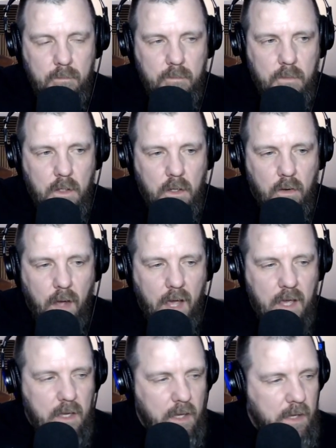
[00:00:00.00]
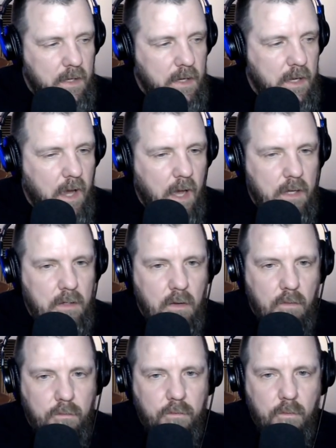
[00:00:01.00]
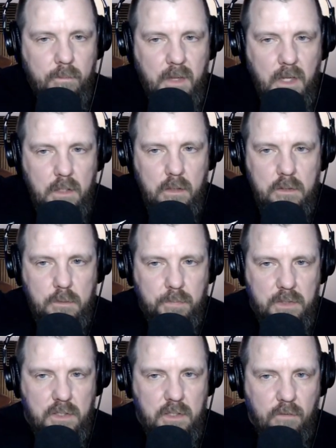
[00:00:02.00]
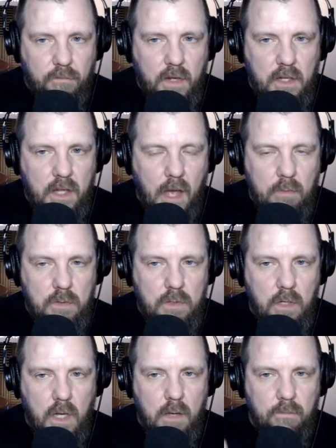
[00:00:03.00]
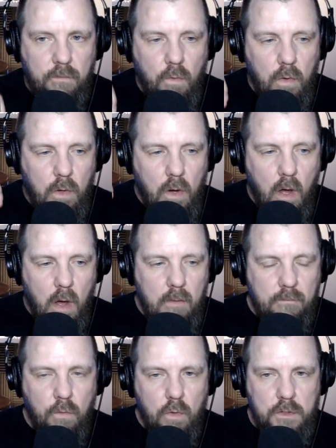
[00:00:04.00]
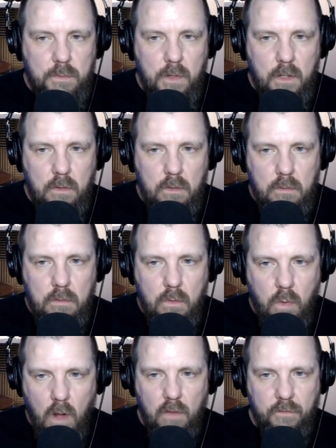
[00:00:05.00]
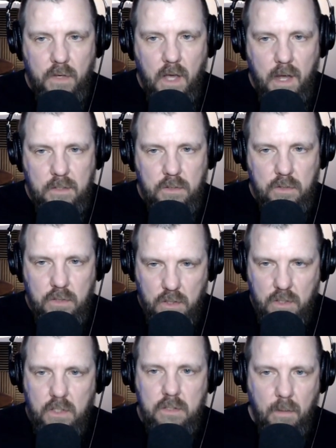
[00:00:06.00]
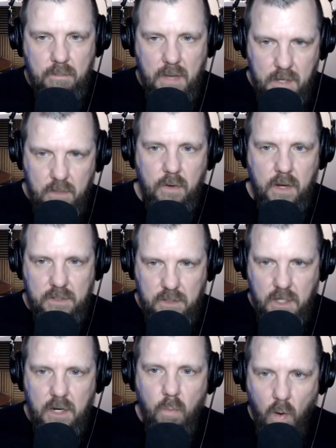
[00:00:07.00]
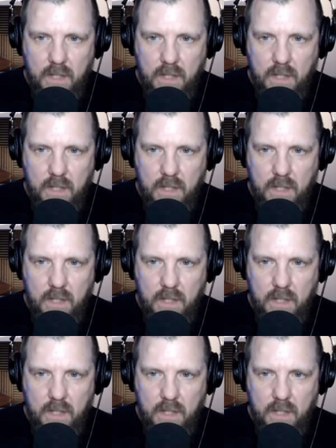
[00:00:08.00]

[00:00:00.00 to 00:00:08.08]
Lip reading: hey, any kind of, specifically, I was looking for law enforcement qualifications just because I'm interested in what